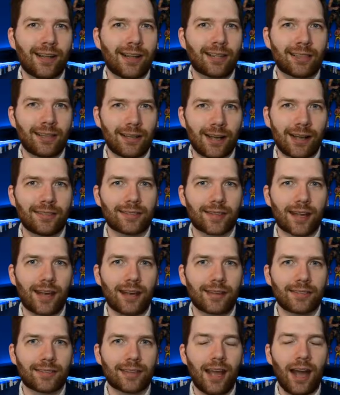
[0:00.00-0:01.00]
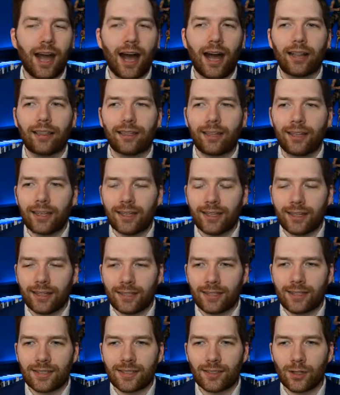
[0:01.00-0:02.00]
like The Nice Guys. I think it
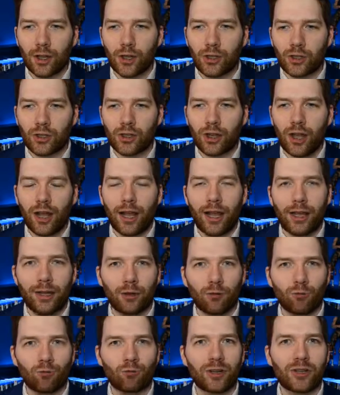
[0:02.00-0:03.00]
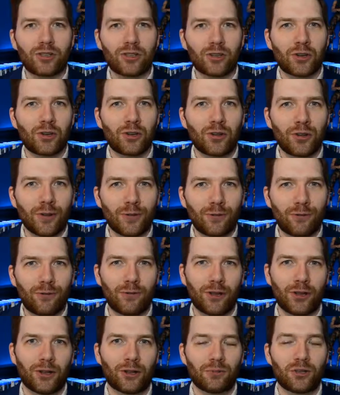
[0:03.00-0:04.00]
is such an original
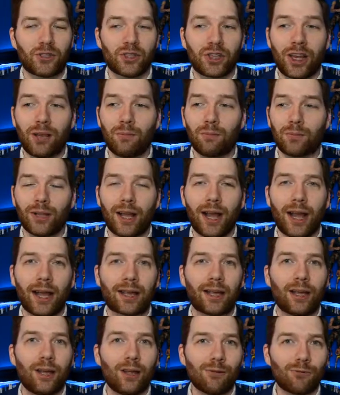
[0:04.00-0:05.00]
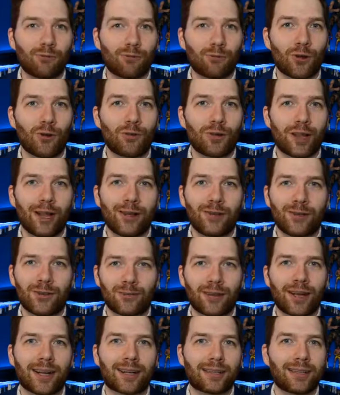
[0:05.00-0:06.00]
film. Shane Black wrote and
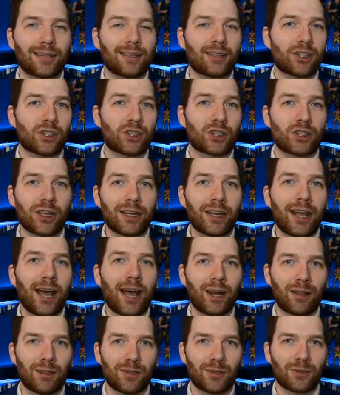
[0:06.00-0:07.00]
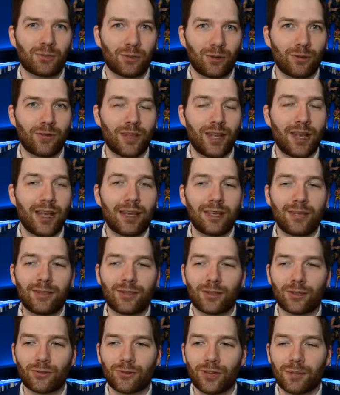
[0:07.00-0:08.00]
directed the shit out of this movie.
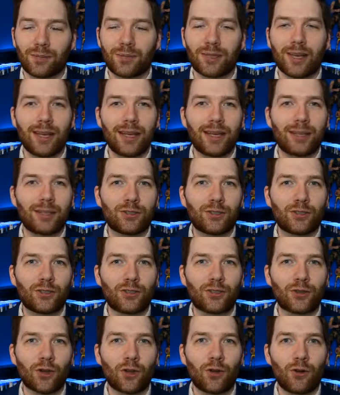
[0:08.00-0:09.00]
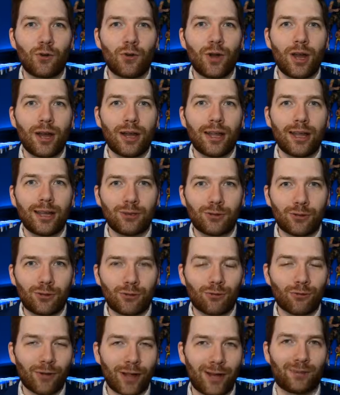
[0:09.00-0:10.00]
His script is so
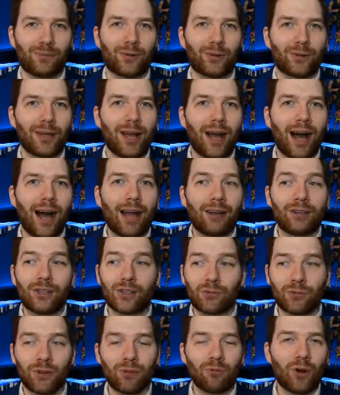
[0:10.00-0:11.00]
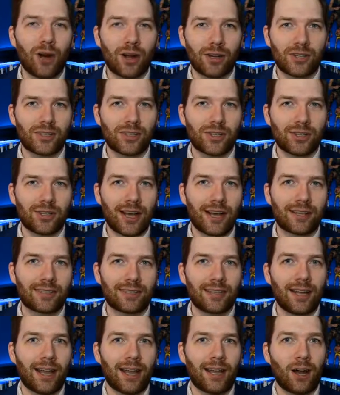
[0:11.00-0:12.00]
incredible. I just rewatched it
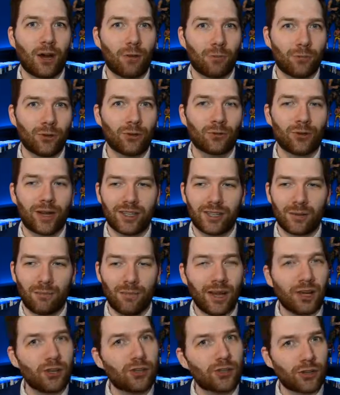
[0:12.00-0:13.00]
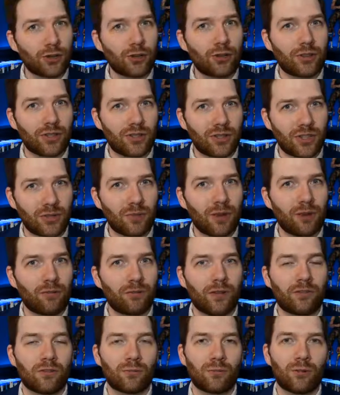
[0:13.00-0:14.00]
last night on Blu-ray to make sure this is my
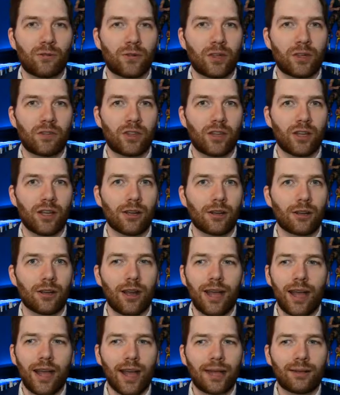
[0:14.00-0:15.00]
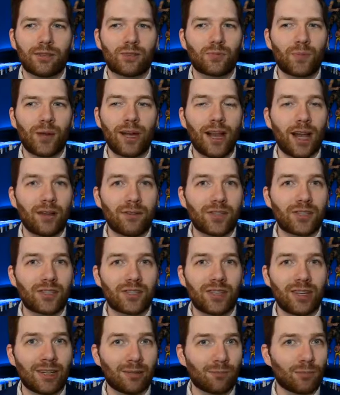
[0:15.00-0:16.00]
favorite movie of the year, and despite having
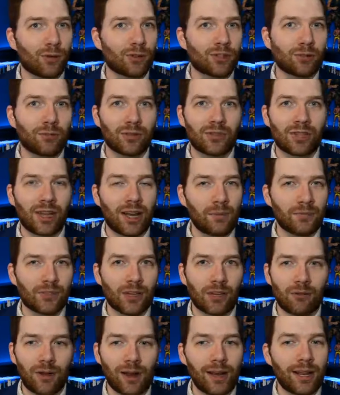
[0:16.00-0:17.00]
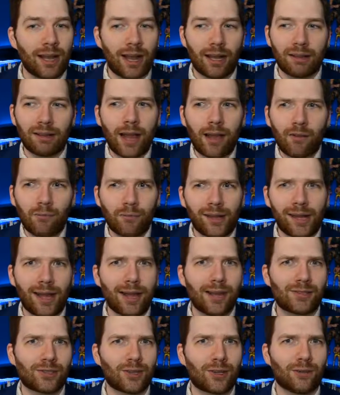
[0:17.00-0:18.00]
seen it multiple times already, I laughed my
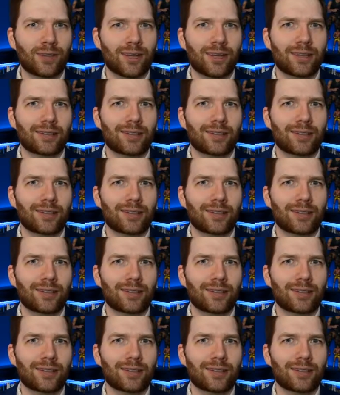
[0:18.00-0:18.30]
ass off the